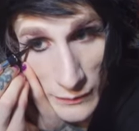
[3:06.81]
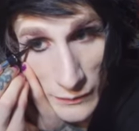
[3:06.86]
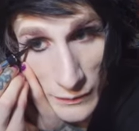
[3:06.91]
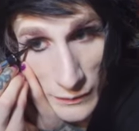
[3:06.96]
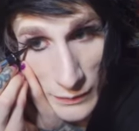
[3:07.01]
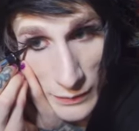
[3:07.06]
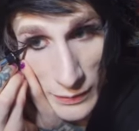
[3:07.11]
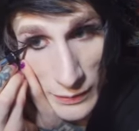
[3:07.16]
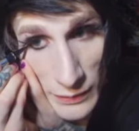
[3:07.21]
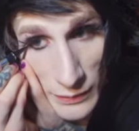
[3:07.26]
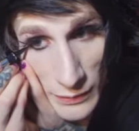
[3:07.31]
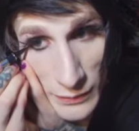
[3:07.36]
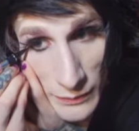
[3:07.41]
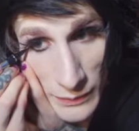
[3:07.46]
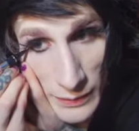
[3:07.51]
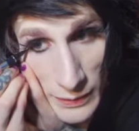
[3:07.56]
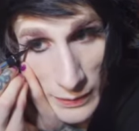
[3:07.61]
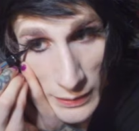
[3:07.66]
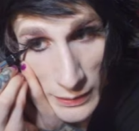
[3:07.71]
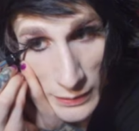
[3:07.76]
If you want to do a
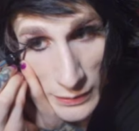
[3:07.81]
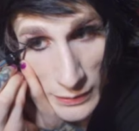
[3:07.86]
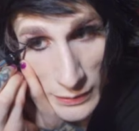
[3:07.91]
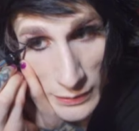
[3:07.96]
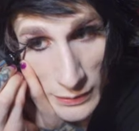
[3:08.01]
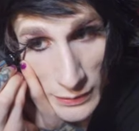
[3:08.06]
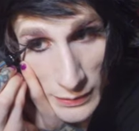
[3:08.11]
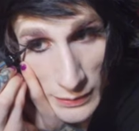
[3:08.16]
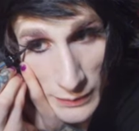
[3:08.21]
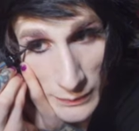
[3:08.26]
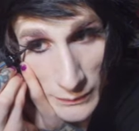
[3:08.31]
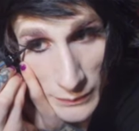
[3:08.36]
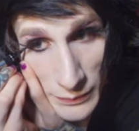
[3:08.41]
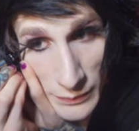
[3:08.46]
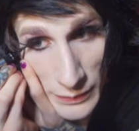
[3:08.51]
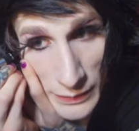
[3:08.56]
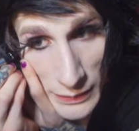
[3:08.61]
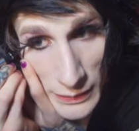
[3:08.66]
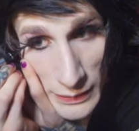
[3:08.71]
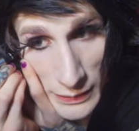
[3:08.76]
wing, you just like
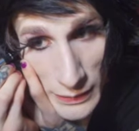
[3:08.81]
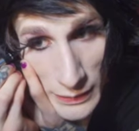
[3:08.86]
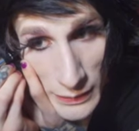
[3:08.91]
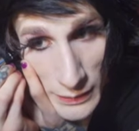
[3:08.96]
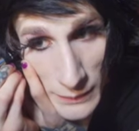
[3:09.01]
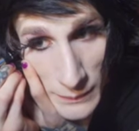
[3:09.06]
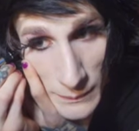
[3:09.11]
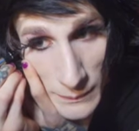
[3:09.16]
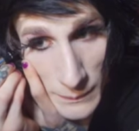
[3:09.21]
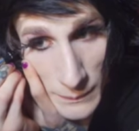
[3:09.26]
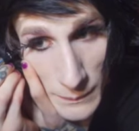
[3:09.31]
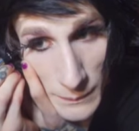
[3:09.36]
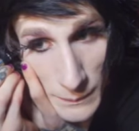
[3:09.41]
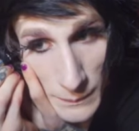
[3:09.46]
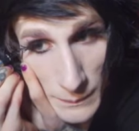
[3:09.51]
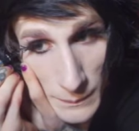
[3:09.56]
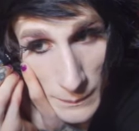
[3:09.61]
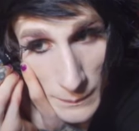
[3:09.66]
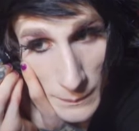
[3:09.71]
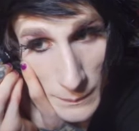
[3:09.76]
bring it up
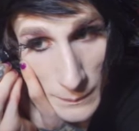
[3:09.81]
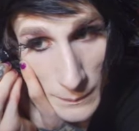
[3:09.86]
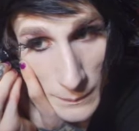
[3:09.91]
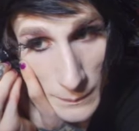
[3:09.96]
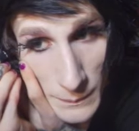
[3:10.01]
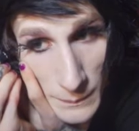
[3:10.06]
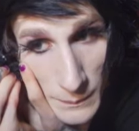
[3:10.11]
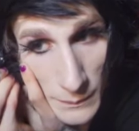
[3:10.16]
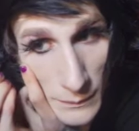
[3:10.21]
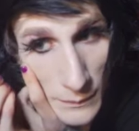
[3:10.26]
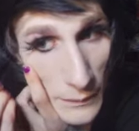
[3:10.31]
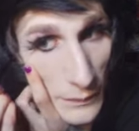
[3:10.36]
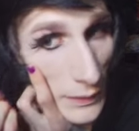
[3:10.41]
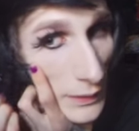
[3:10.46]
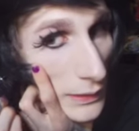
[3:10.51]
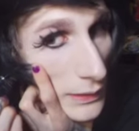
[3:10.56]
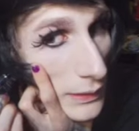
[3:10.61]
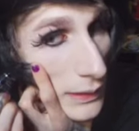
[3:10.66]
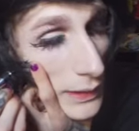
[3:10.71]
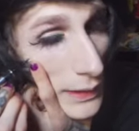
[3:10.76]

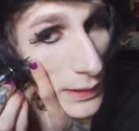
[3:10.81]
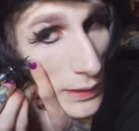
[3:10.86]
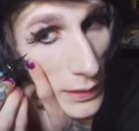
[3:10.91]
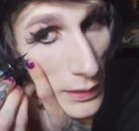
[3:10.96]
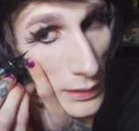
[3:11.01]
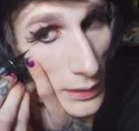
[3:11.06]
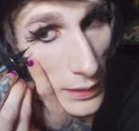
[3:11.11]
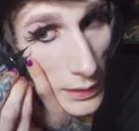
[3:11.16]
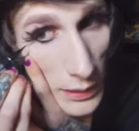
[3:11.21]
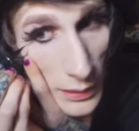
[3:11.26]
like that,